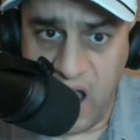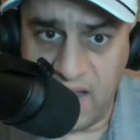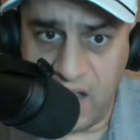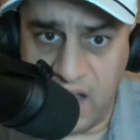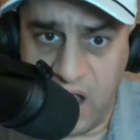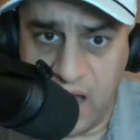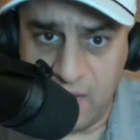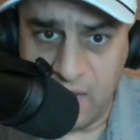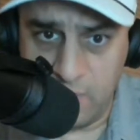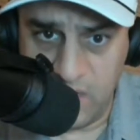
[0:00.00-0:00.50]

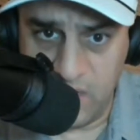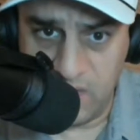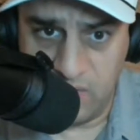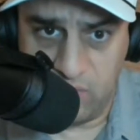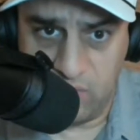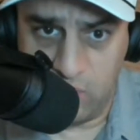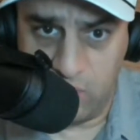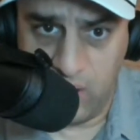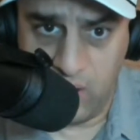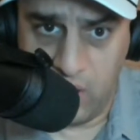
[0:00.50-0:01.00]
hot
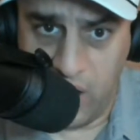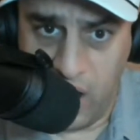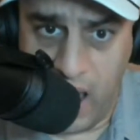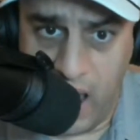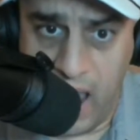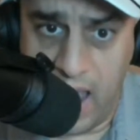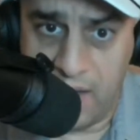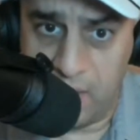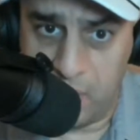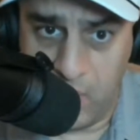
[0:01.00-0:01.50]
mess for
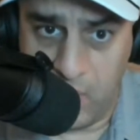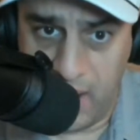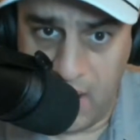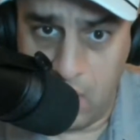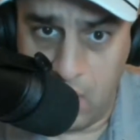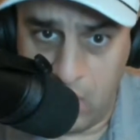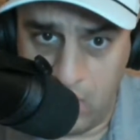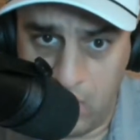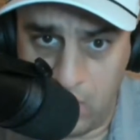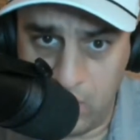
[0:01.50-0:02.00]
I don't know
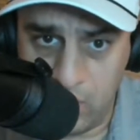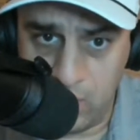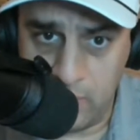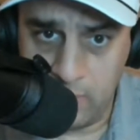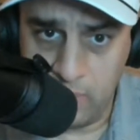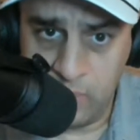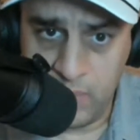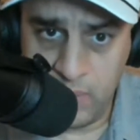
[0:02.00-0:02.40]
how long.